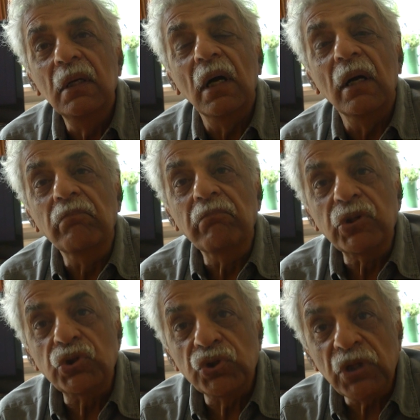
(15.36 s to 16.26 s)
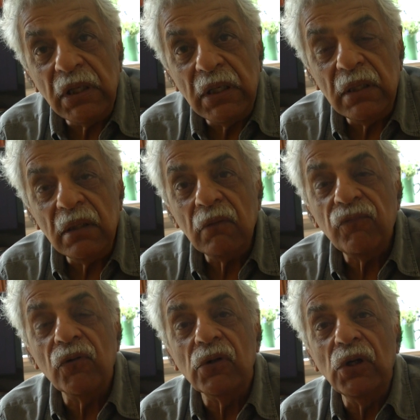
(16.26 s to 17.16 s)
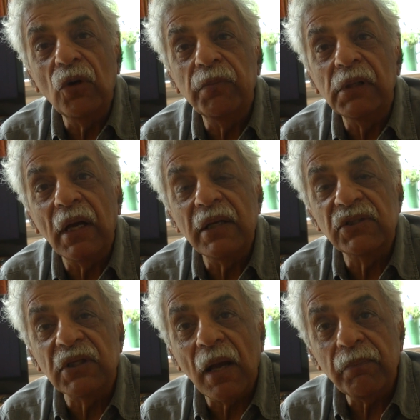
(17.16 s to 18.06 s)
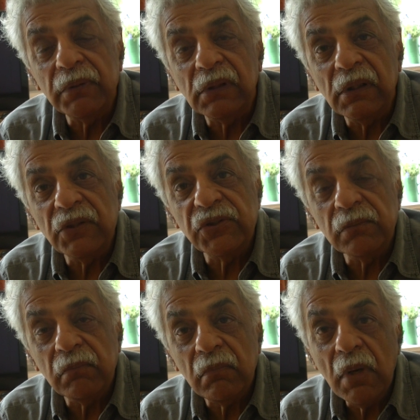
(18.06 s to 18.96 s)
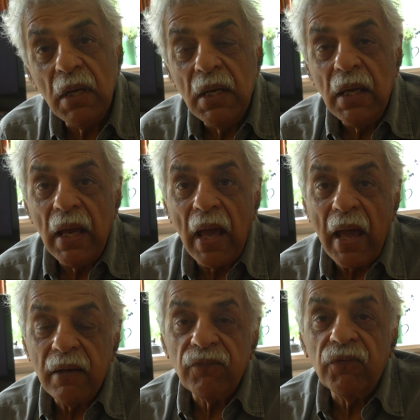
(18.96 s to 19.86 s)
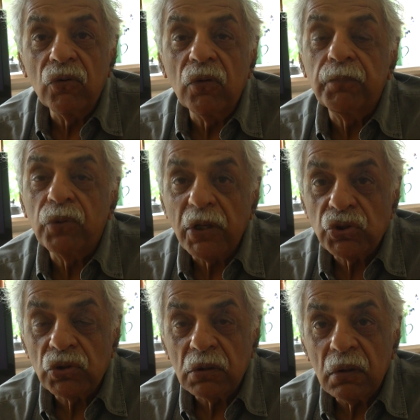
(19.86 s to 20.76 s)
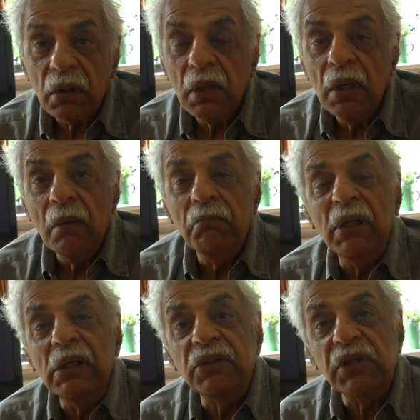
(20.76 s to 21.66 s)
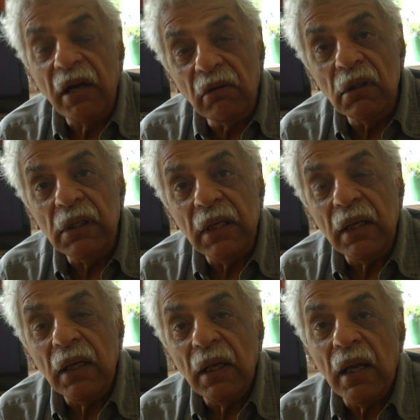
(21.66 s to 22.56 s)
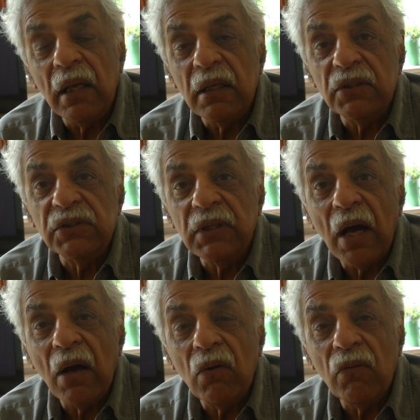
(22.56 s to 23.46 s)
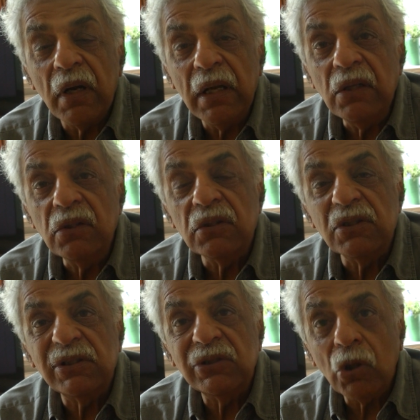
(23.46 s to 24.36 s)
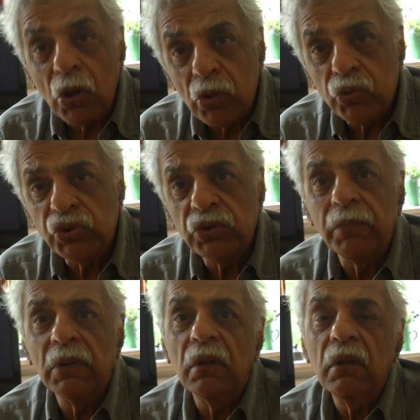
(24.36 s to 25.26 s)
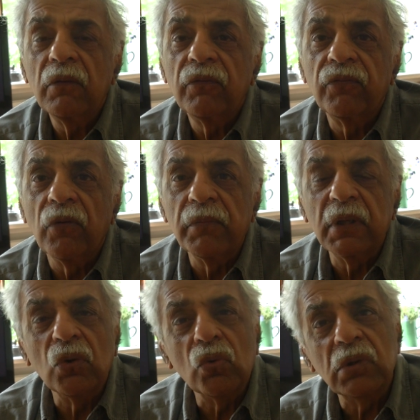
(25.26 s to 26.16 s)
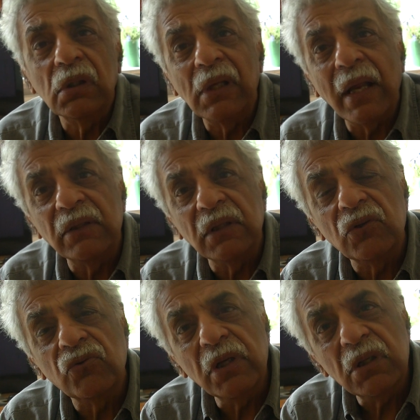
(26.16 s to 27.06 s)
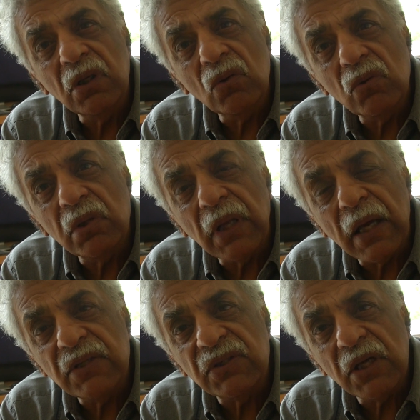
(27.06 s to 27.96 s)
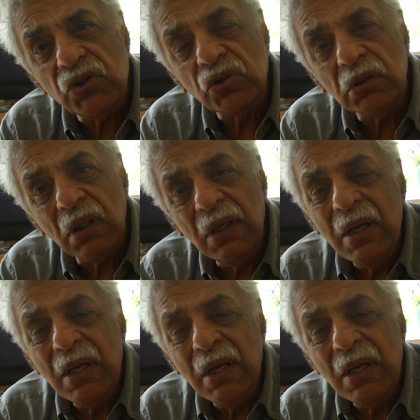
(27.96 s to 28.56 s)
a machine for globalized capitalism and for oppression. Militarily, it is now indistinguishable from the North Atlantic Treaty Organization,